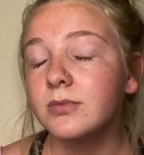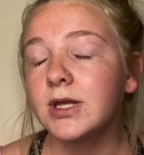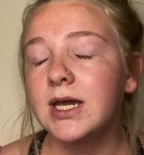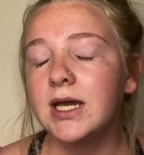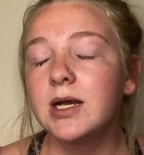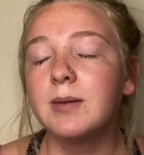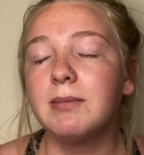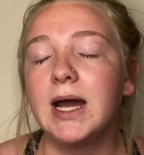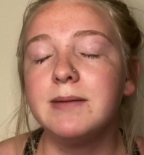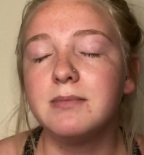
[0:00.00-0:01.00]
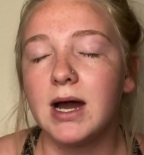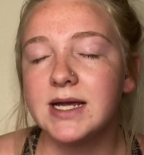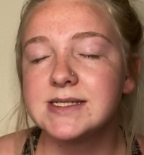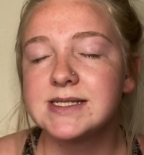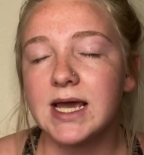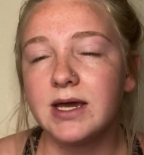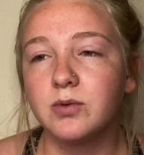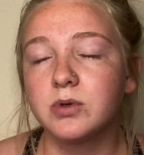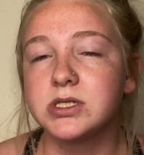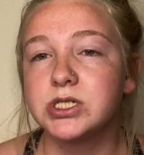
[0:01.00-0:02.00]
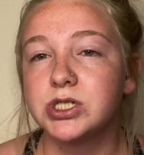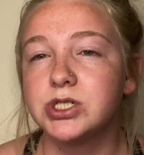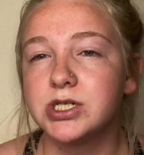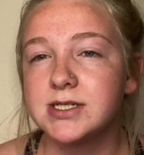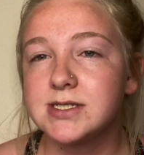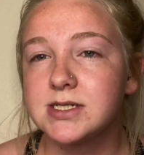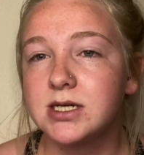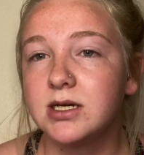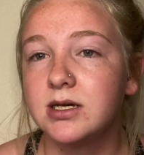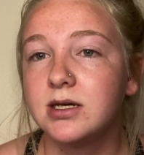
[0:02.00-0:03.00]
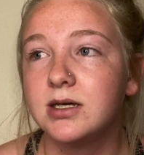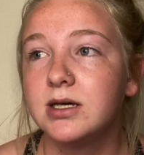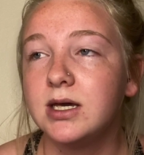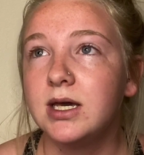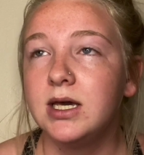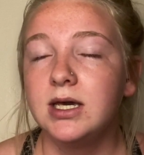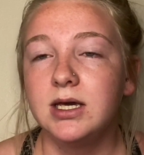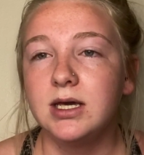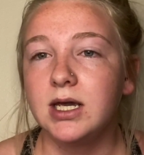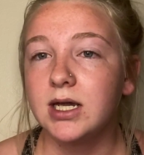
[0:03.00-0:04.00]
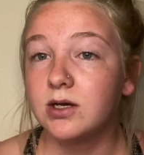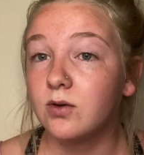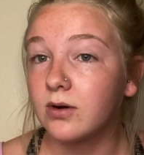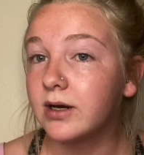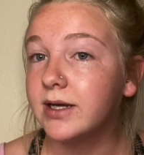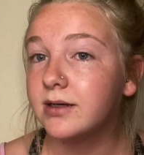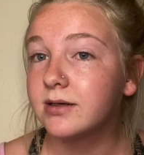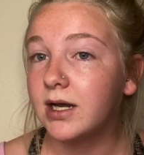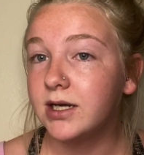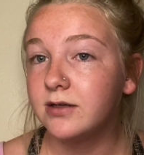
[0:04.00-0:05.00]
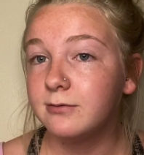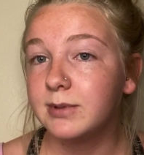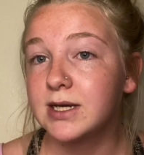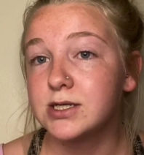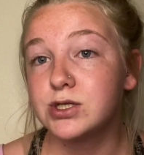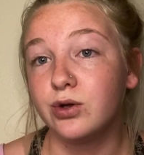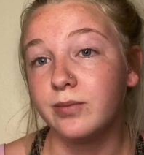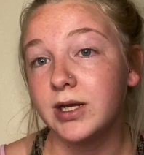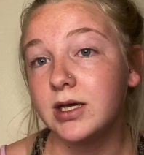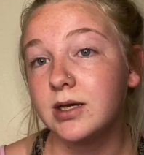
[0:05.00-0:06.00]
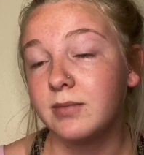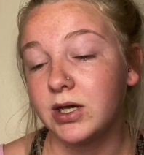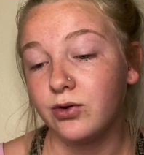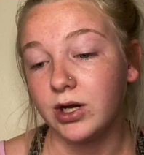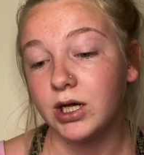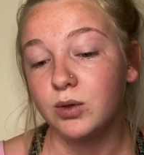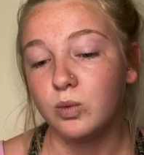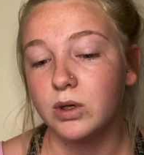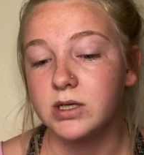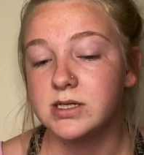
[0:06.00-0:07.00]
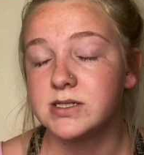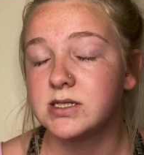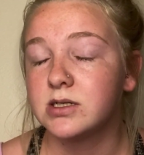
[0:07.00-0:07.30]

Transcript: And my mindset was to just ignore it, kind of, because nobody in my grade was